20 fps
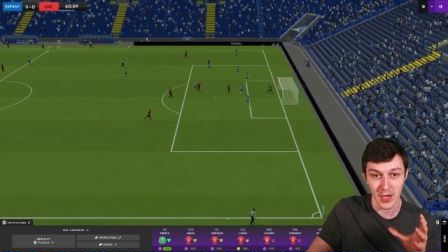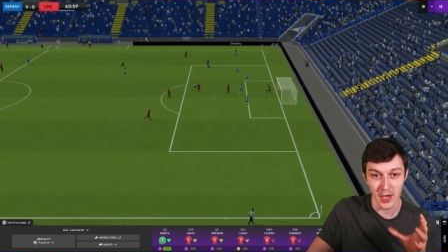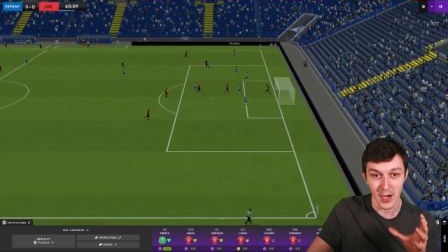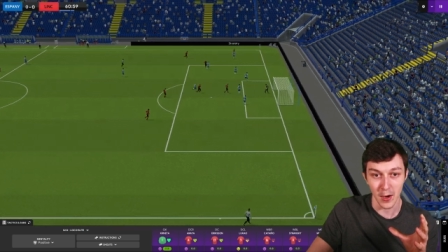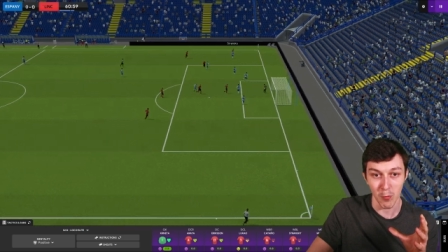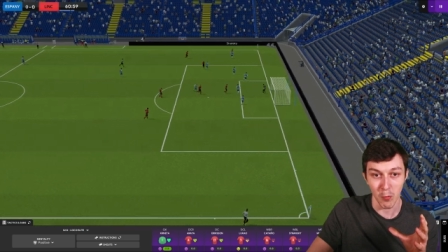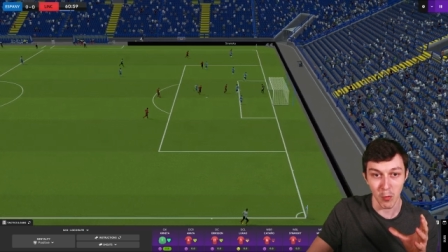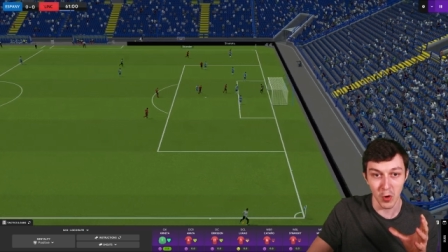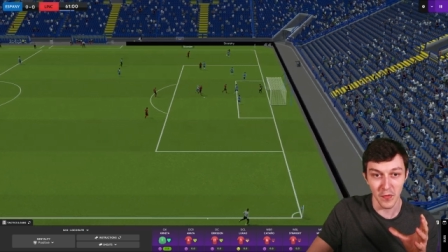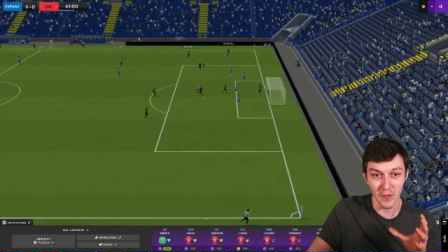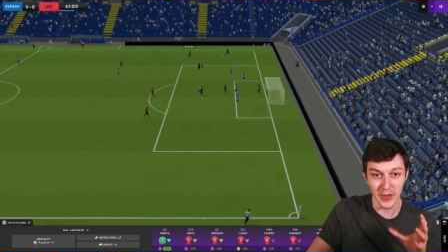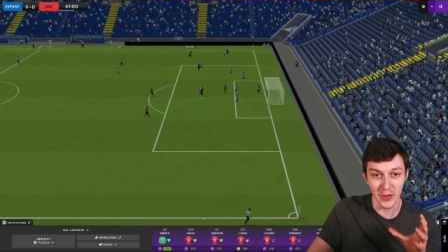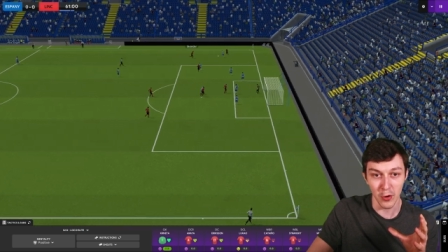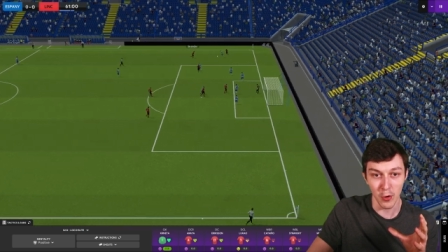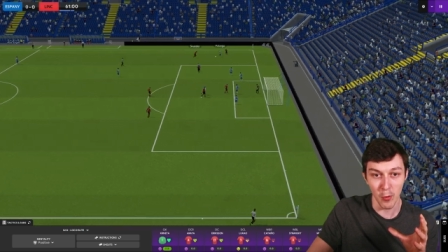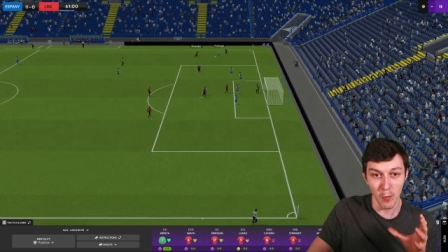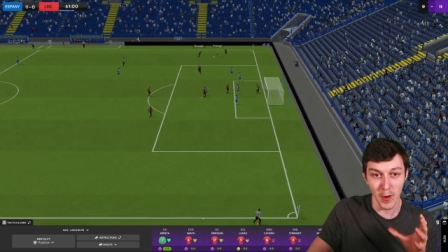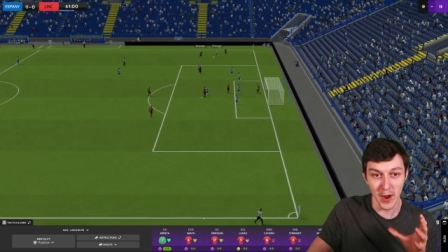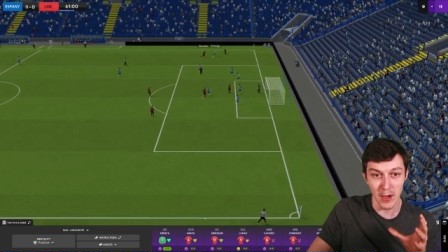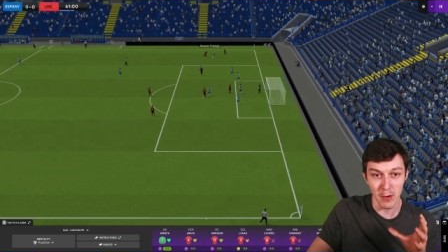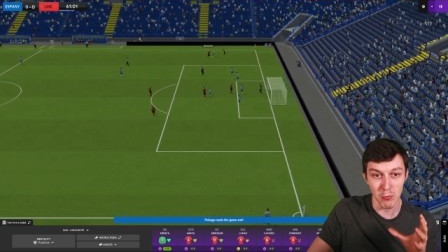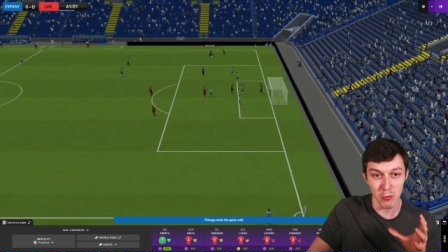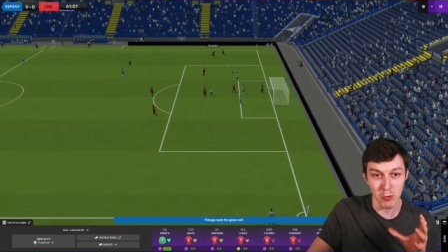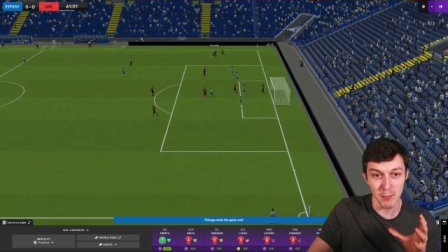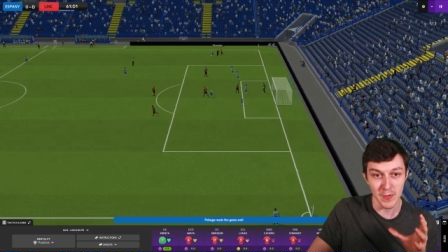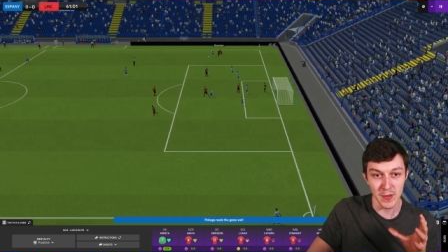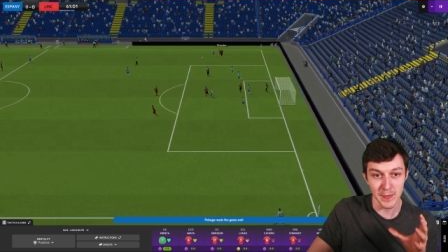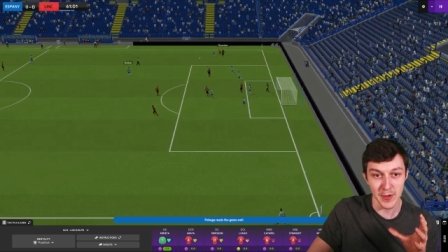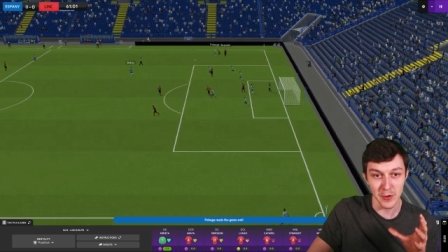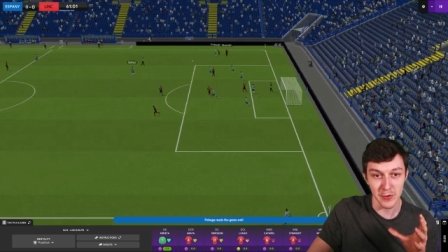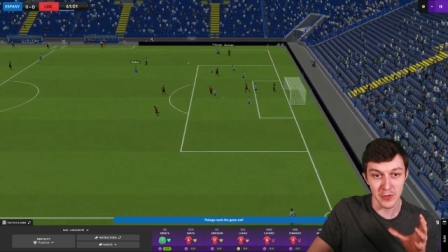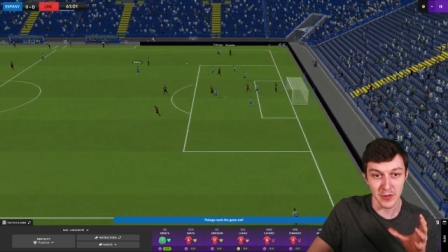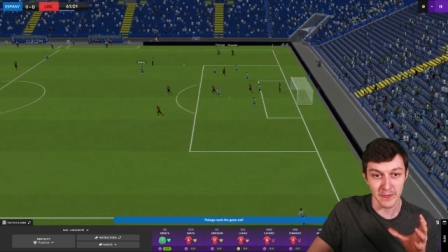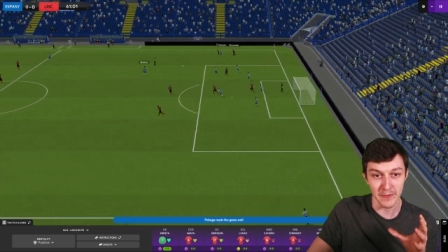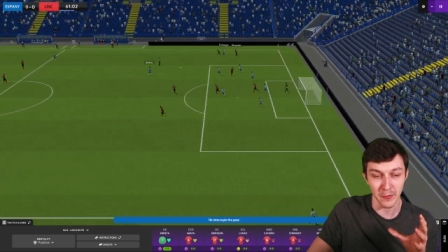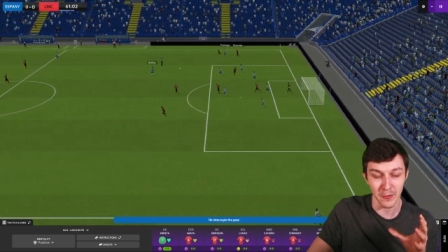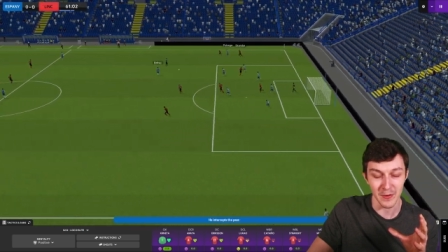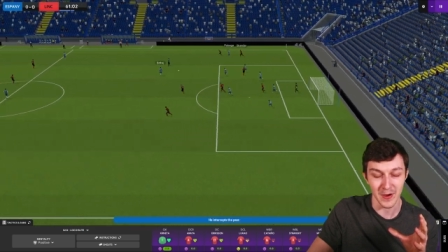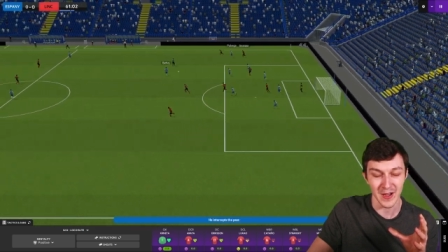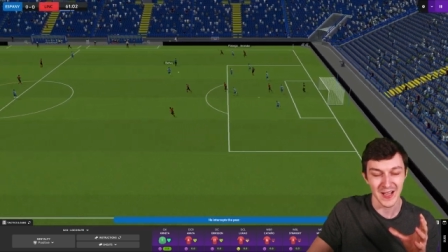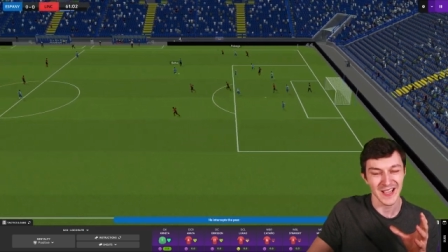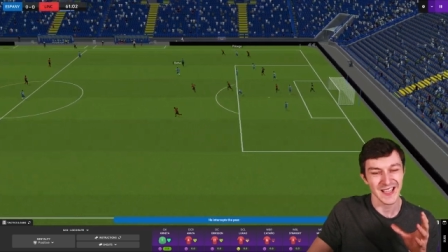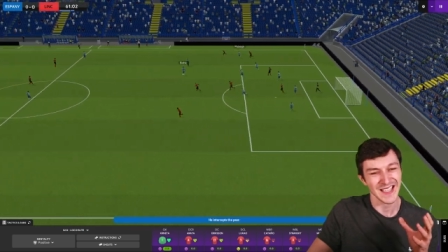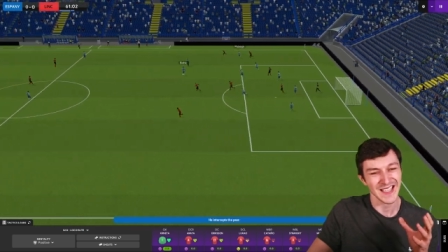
A one nil win would be beautiful.